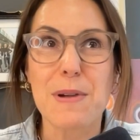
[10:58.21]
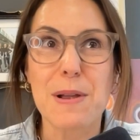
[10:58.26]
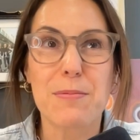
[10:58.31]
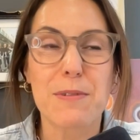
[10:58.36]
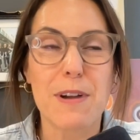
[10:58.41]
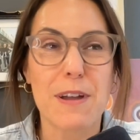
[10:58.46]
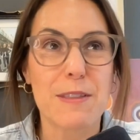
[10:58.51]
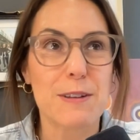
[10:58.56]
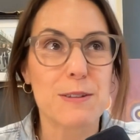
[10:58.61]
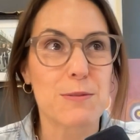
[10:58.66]

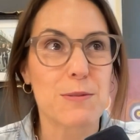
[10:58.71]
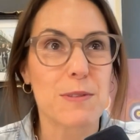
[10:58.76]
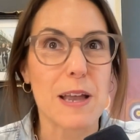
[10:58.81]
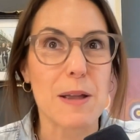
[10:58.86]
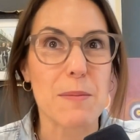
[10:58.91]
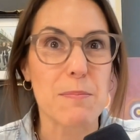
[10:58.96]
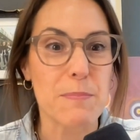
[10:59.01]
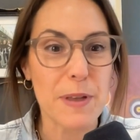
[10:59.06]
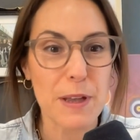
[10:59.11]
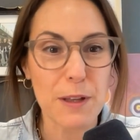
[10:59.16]
brothers would
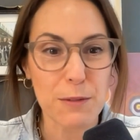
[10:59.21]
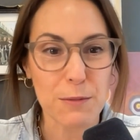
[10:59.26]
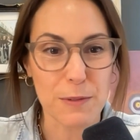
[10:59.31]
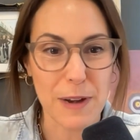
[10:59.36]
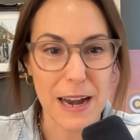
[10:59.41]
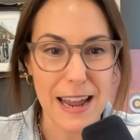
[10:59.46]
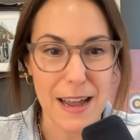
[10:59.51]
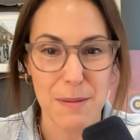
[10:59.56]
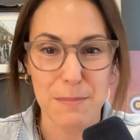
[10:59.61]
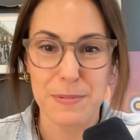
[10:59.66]
like build
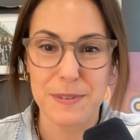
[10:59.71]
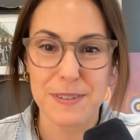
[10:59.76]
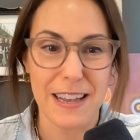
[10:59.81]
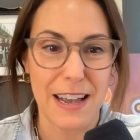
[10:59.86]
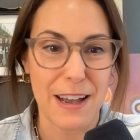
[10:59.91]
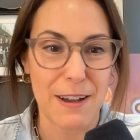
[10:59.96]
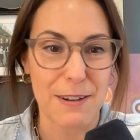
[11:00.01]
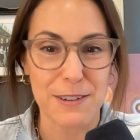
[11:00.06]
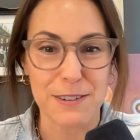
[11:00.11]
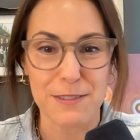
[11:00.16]
ramps
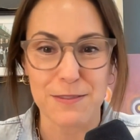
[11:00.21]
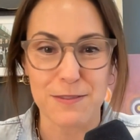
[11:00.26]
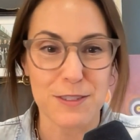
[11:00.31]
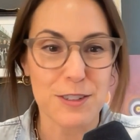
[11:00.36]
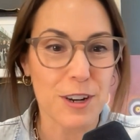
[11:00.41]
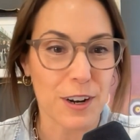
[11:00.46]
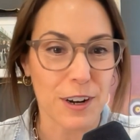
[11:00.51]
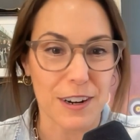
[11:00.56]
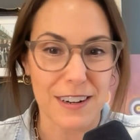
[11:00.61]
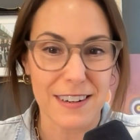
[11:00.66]
out of
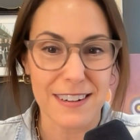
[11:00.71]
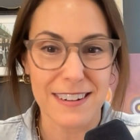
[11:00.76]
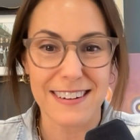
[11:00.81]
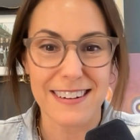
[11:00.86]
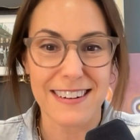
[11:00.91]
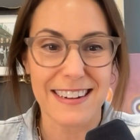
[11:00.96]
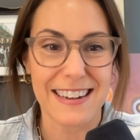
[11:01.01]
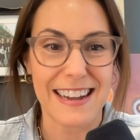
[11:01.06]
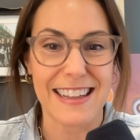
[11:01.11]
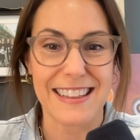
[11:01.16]
dirt
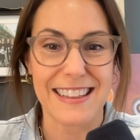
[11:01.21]
and